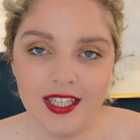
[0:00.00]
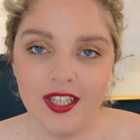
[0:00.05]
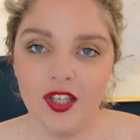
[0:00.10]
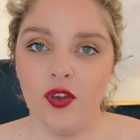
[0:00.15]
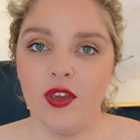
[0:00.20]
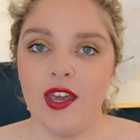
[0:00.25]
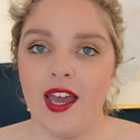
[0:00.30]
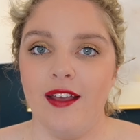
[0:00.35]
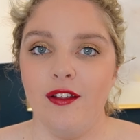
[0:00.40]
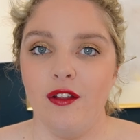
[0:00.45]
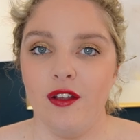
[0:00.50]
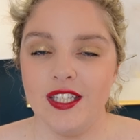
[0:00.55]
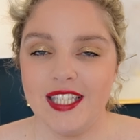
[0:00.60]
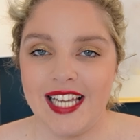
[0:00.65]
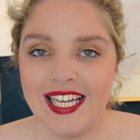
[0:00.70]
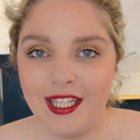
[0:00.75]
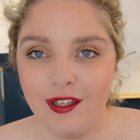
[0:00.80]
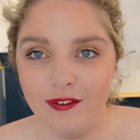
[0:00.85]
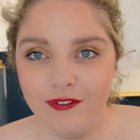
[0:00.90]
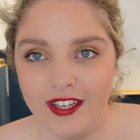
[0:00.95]
You can't
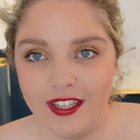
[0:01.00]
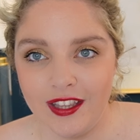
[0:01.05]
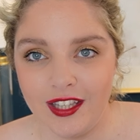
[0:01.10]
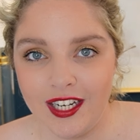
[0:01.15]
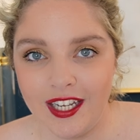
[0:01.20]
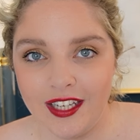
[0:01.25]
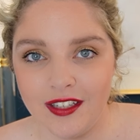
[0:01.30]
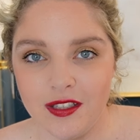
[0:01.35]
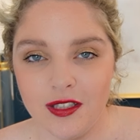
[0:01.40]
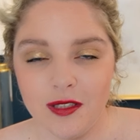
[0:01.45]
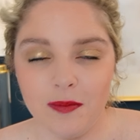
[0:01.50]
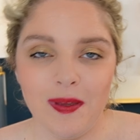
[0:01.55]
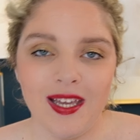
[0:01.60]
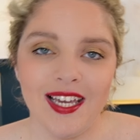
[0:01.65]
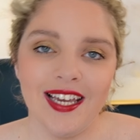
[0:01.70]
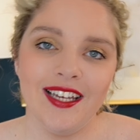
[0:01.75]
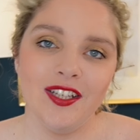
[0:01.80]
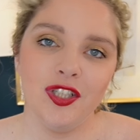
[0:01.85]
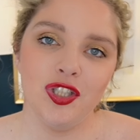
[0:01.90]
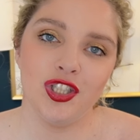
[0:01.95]
exactly find the right
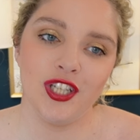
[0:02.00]
space,